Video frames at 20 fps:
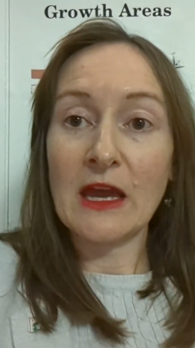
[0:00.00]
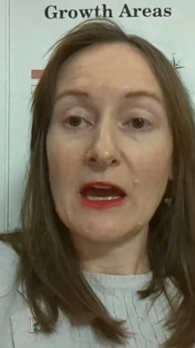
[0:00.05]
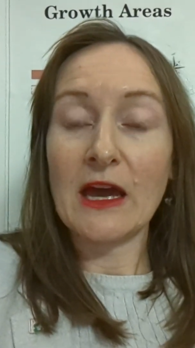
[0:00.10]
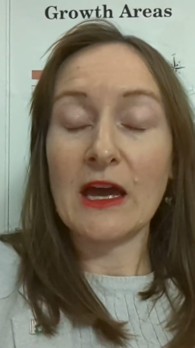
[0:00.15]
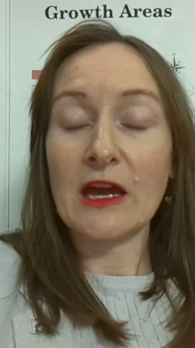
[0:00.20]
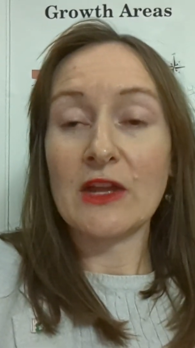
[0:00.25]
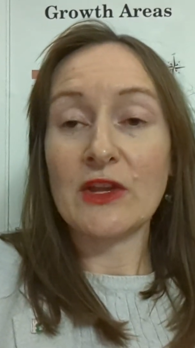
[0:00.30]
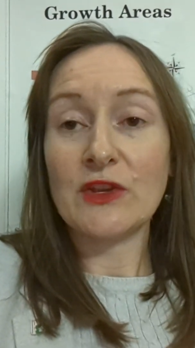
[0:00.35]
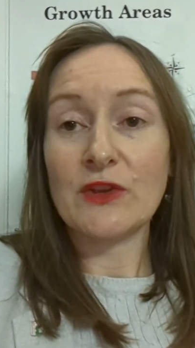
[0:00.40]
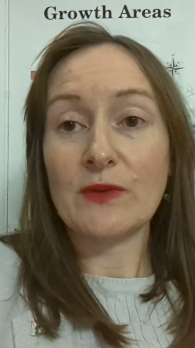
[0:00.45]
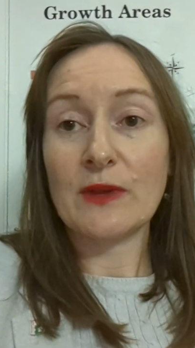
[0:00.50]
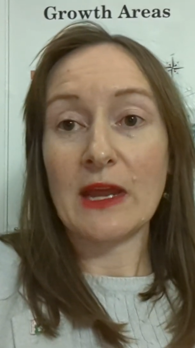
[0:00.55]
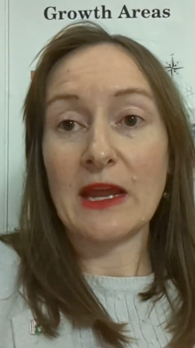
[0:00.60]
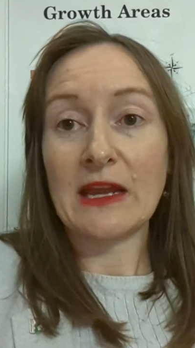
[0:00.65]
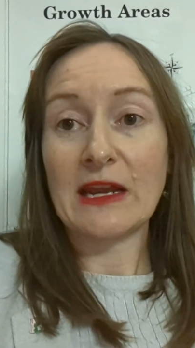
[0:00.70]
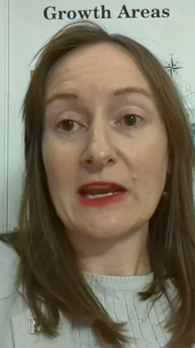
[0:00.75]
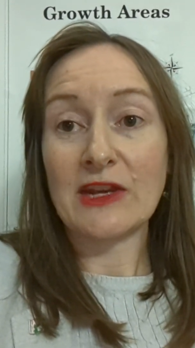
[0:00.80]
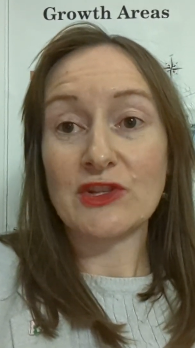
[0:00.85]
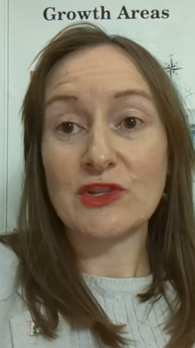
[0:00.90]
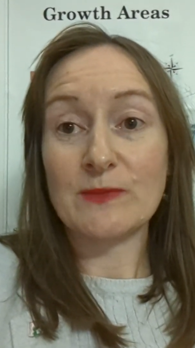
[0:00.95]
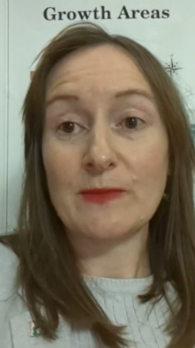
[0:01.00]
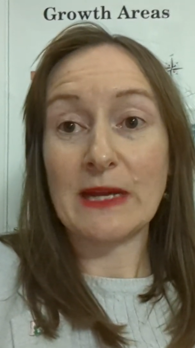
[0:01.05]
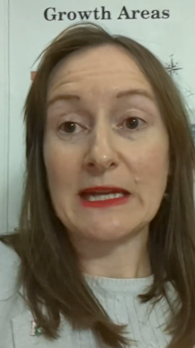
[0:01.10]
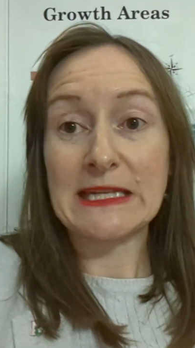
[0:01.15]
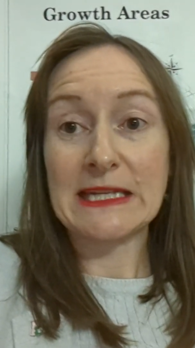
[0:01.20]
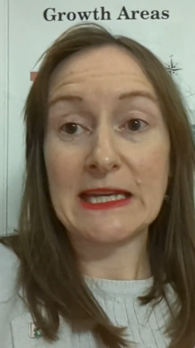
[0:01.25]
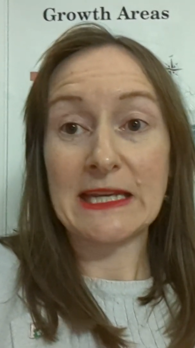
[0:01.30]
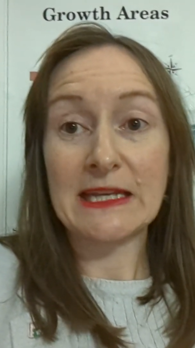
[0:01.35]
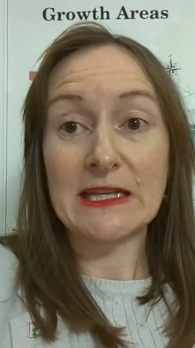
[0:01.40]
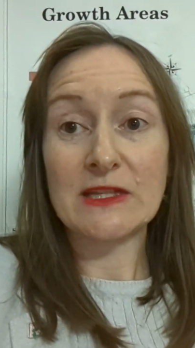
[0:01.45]
Uh, you can actually buy
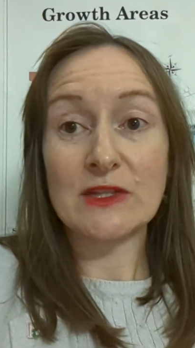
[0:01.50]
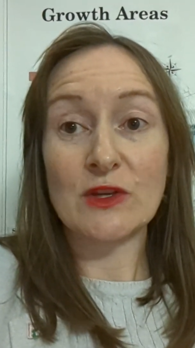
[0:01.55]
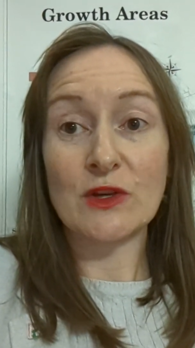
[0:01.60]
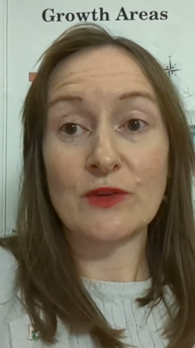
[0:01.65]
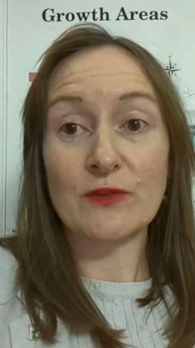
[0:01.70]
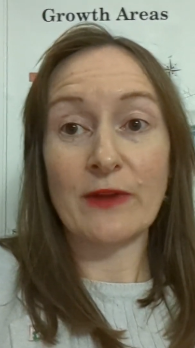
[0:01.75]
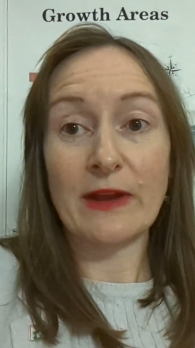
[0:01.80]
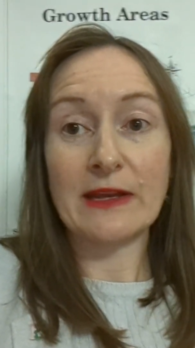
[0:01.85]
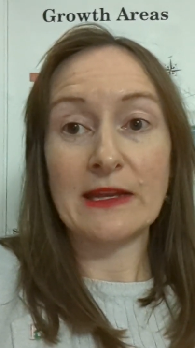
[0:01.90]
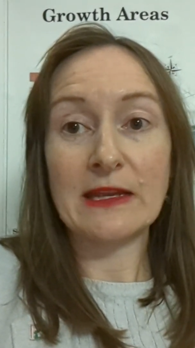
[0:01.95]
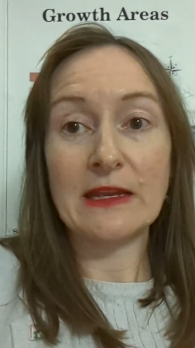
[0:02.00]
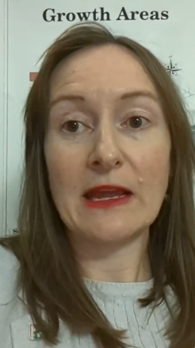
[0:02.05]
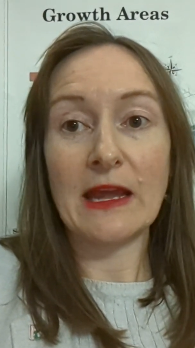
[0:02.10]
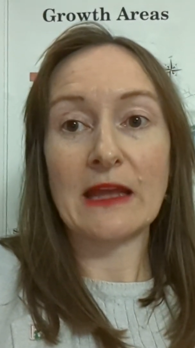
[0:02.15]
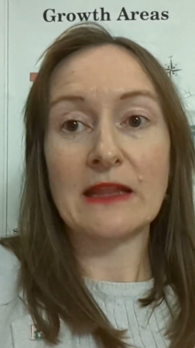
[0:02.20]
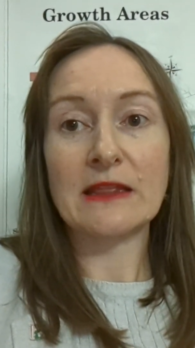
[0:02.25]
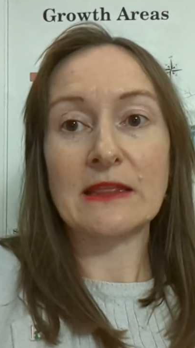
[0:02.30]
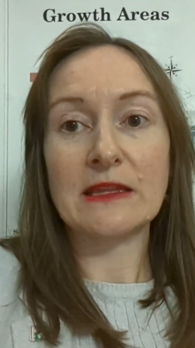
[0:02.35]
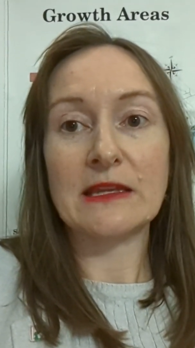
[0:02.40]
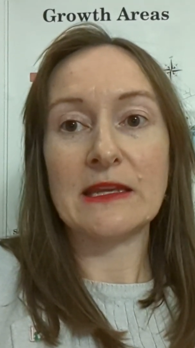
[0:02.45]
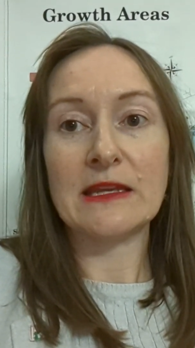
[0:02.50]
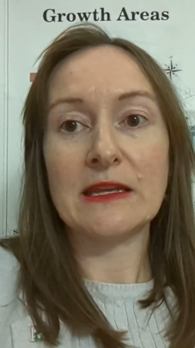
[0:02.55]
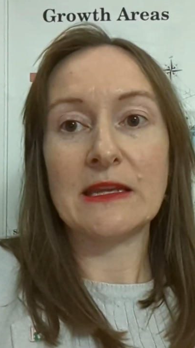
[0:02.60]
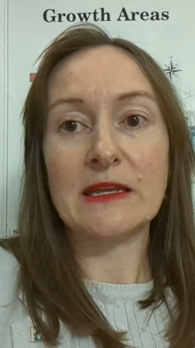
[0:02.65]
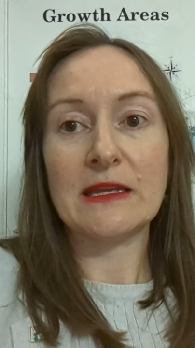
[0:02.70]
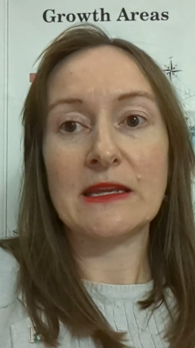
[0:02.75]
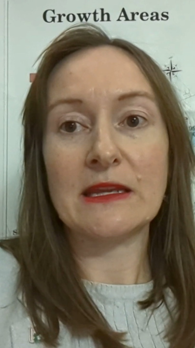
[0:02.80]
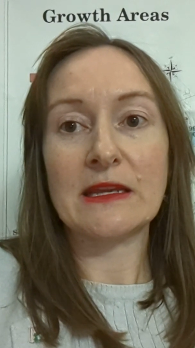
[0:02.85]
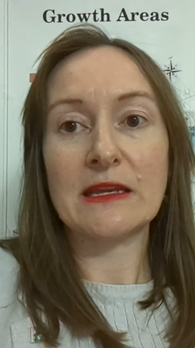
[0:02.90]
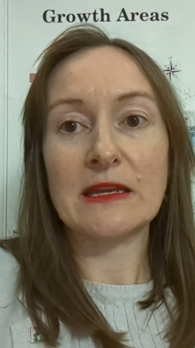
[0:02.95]
tickets already at
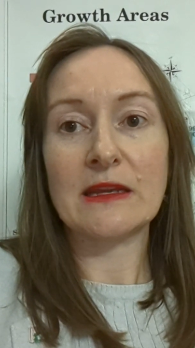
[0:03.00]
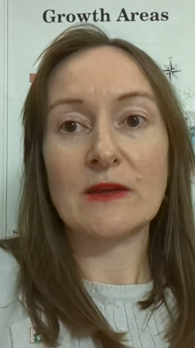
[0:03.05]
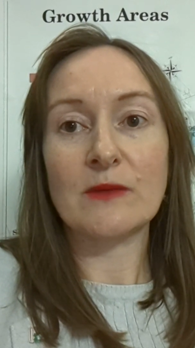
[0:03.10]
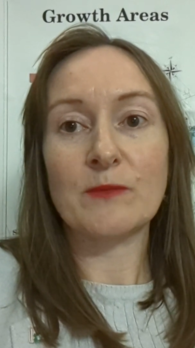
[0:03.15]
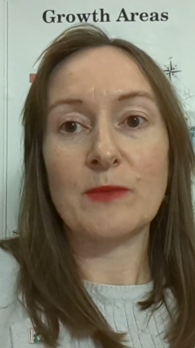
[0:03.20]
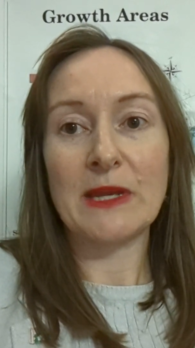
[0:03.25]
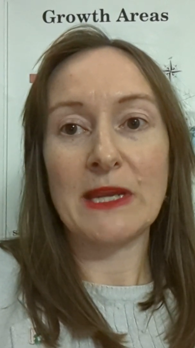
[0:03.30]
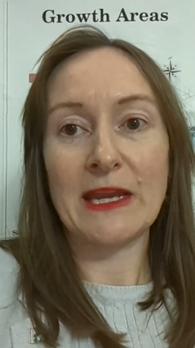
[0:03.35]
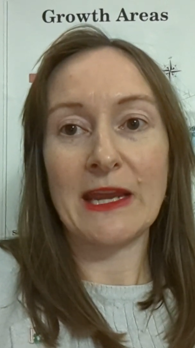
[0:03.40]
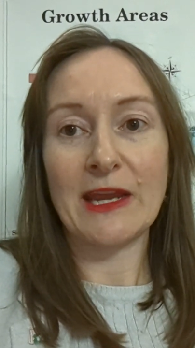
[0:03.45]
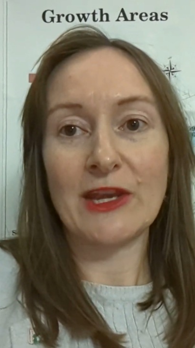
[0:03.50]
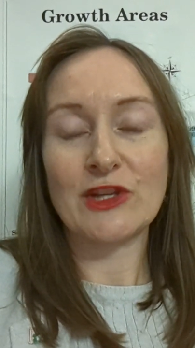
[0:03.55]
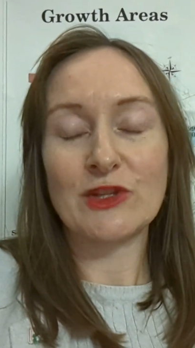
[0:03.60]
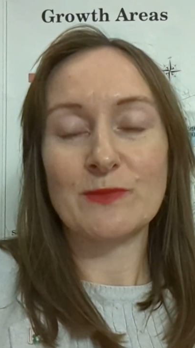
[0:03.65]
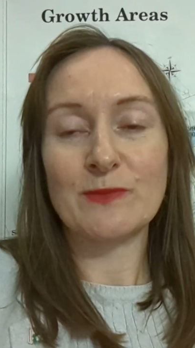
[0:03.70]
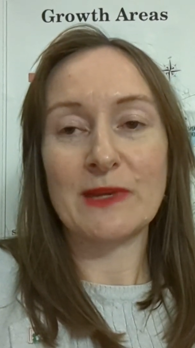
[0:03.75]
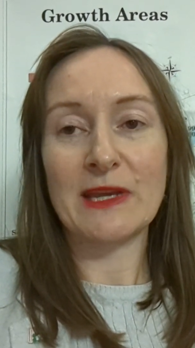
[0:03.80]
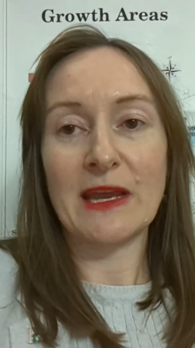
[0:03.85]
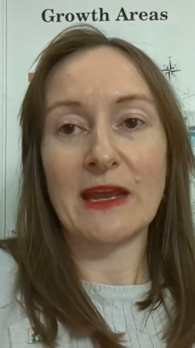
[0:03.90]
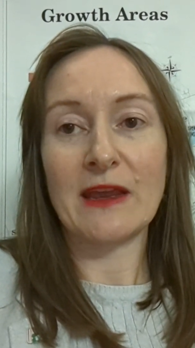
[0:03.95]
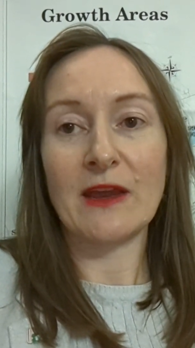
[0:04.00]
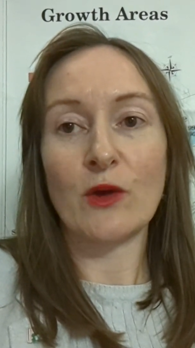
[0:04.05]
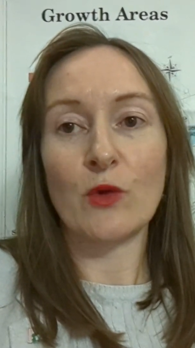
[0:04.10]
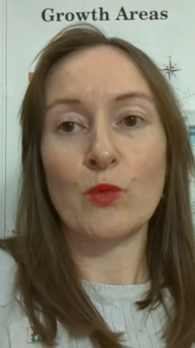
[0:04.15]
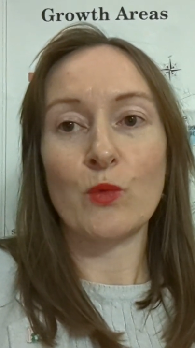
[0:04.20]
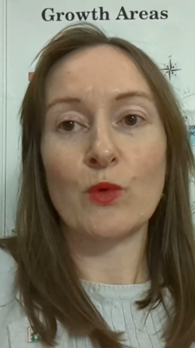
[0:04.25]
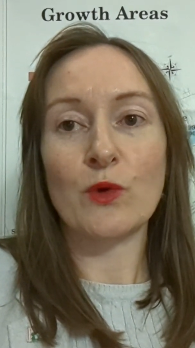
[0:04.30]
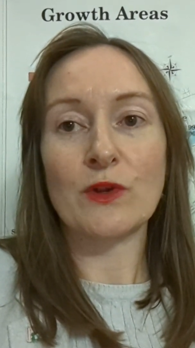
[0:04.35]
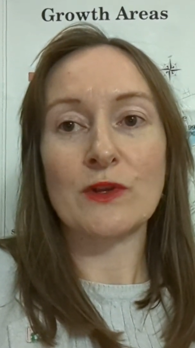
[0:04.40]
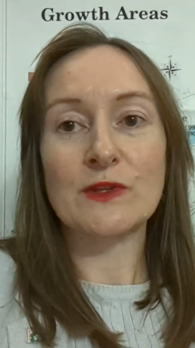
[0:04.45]
the PKHBA
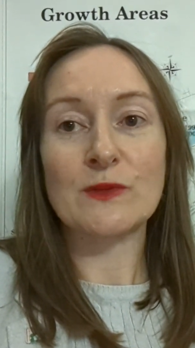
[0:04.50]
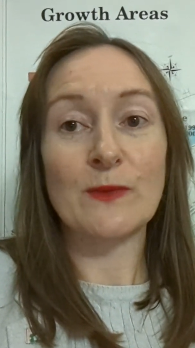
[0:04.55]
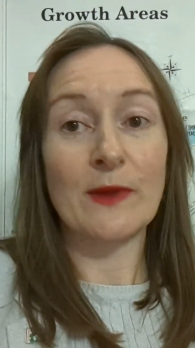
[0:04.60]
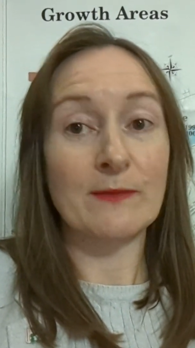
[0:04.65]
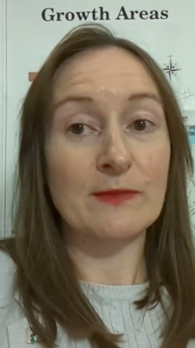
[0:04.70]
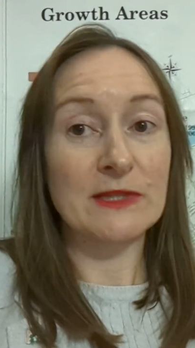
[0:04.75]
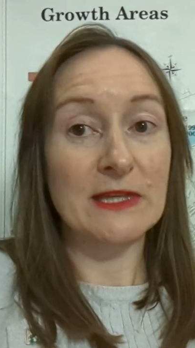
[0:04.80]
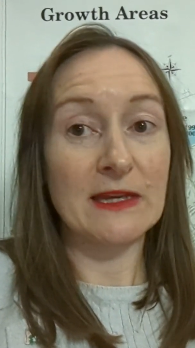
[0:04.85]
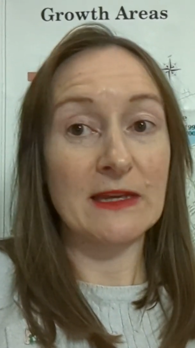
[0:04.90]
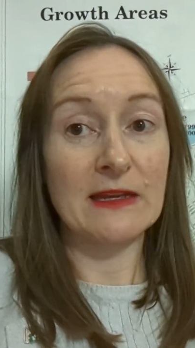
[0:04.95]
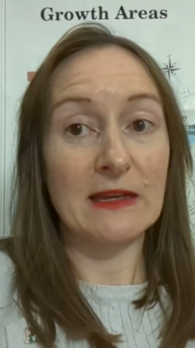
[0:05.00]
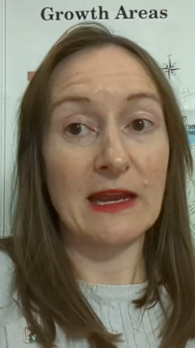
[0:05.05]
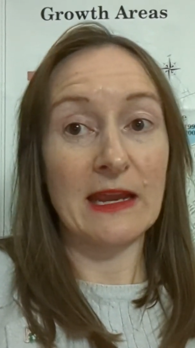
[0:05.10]
awards website,